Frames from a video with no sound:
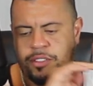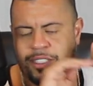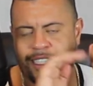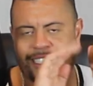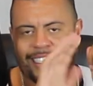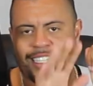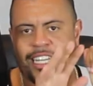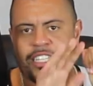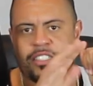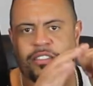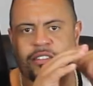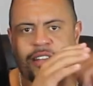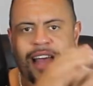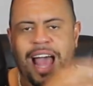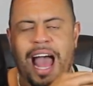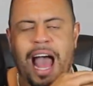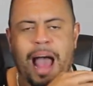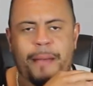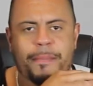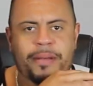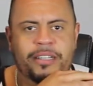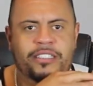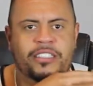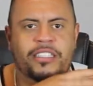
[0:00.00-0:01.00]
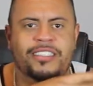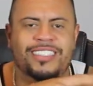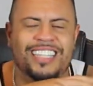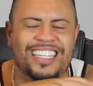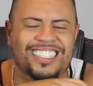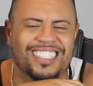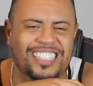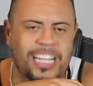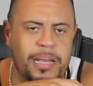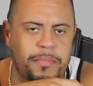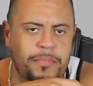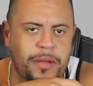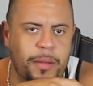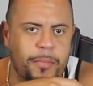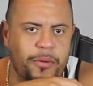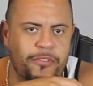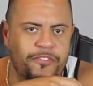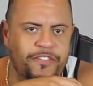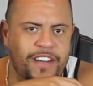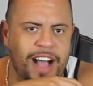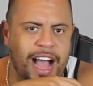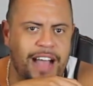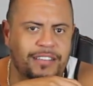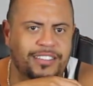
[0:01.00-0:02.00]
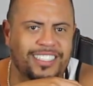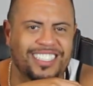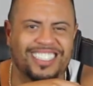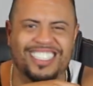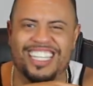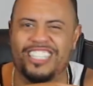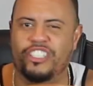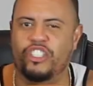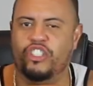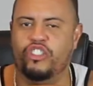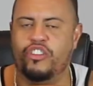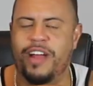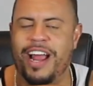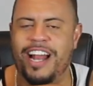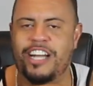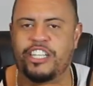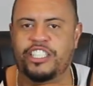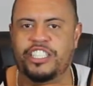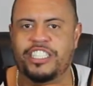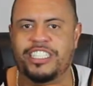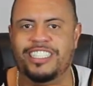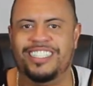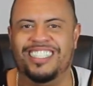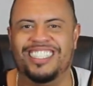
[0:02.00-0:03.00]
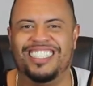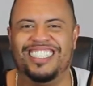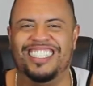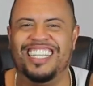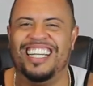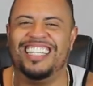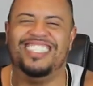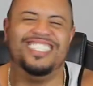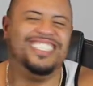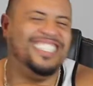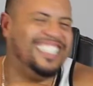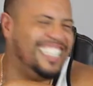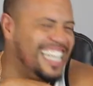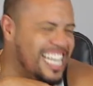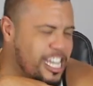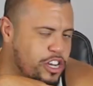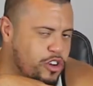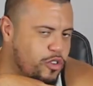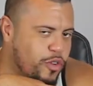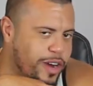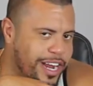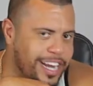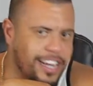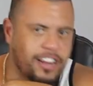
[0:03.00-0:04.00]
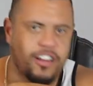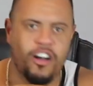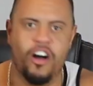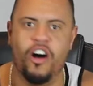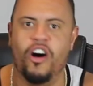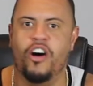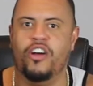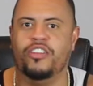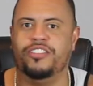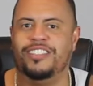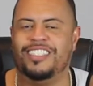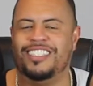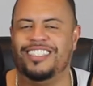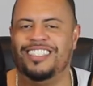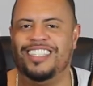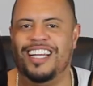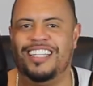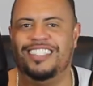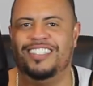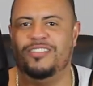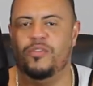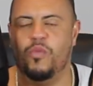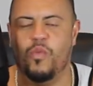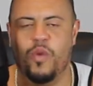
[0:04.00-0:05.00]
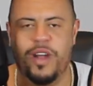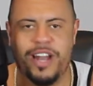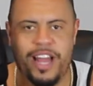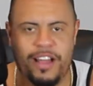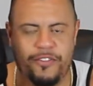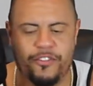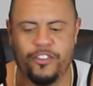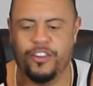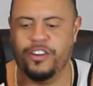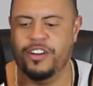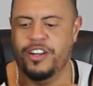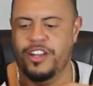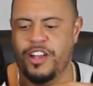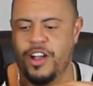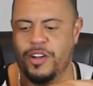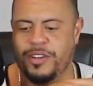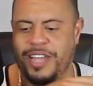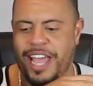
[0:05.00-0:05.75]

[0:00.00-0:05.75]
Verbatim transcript: success habit, success tip number 5, success strategy, success secret, all success, whatever,